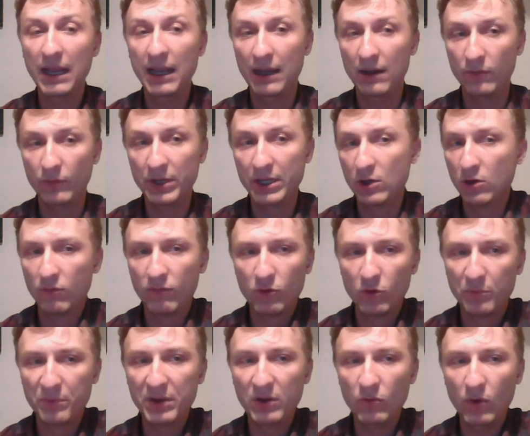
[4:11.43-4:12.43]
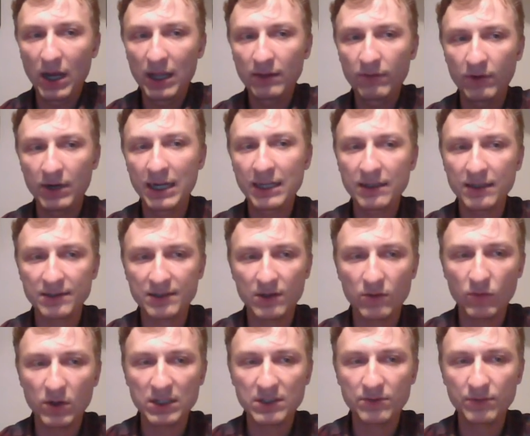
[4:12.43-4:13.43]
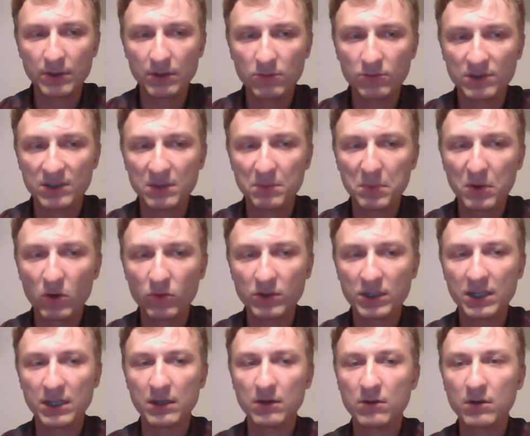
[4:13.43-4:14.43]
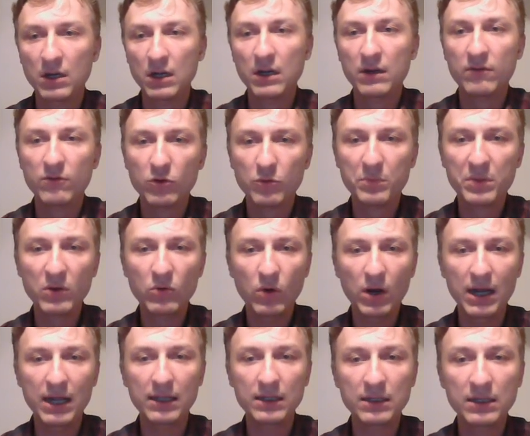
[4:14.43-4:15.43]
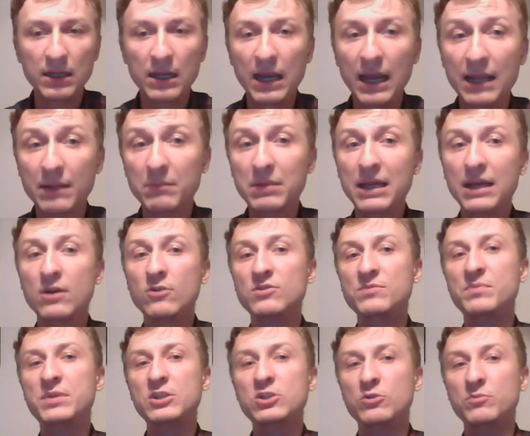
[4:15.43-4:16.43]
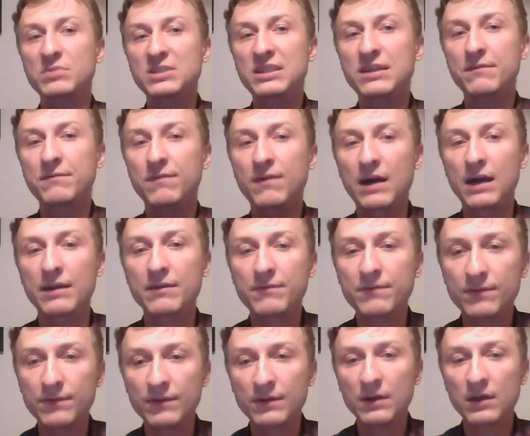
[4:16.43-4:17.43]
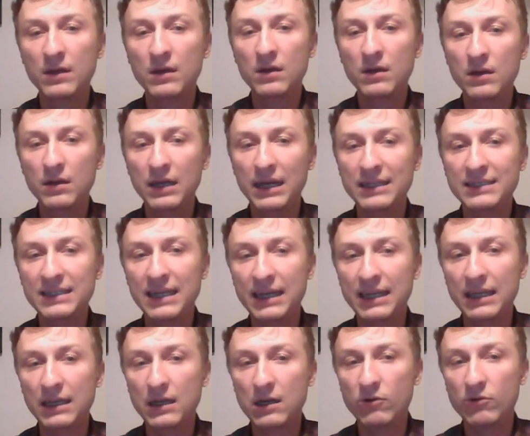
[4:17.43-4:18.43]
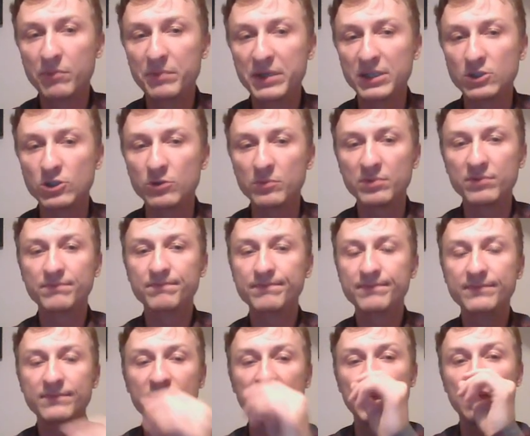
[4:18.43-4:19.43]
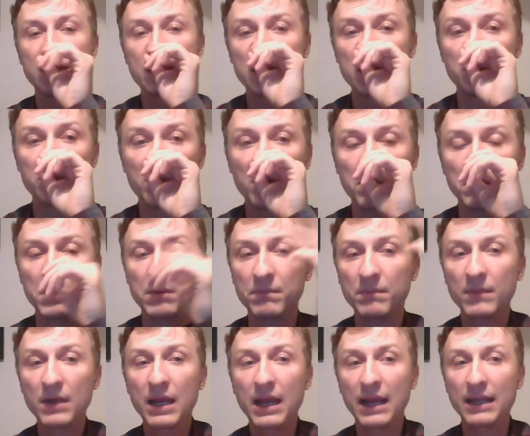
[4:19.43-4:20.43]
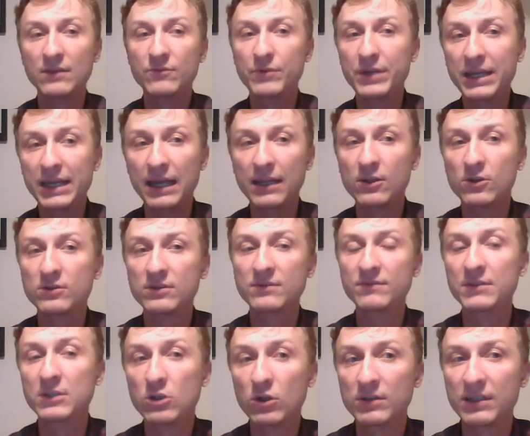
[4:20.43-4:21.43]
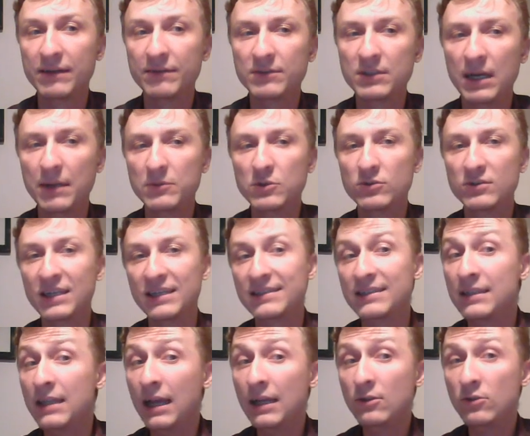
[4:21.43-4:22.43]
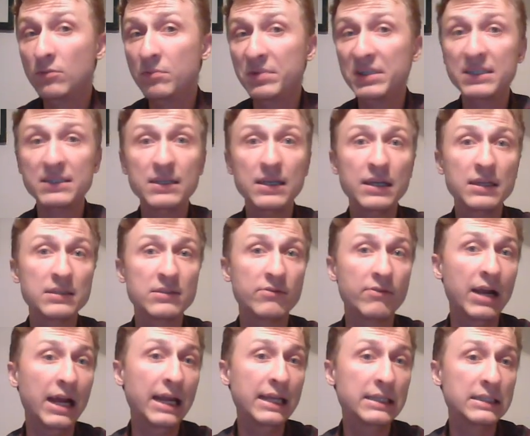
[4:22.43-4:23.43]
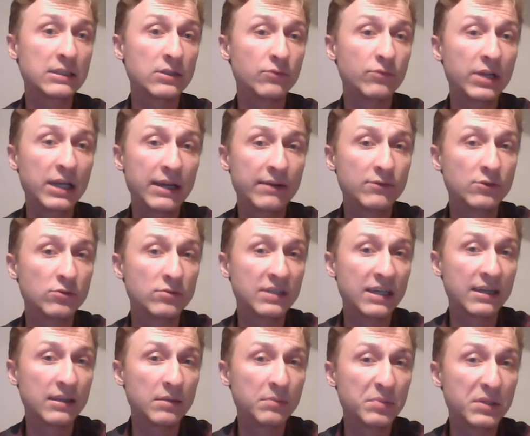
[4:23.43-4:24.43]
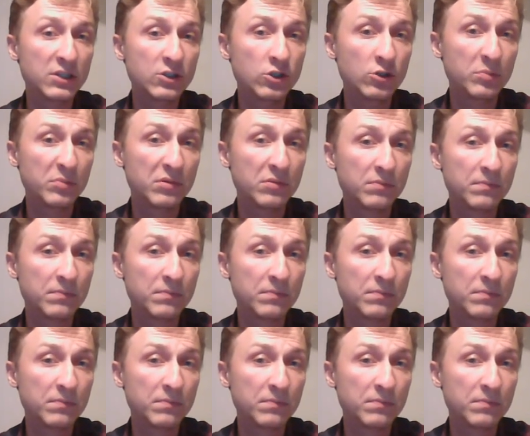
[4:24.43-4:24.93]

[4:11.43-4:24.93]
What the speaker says: We go rook b1, right? Otherwise we lose the pawn here. Rook b1, and black goes bishop d5, attacking our bishop. That's the problem. And we don't have time to take the knight on b6, right? So we have to take the bishop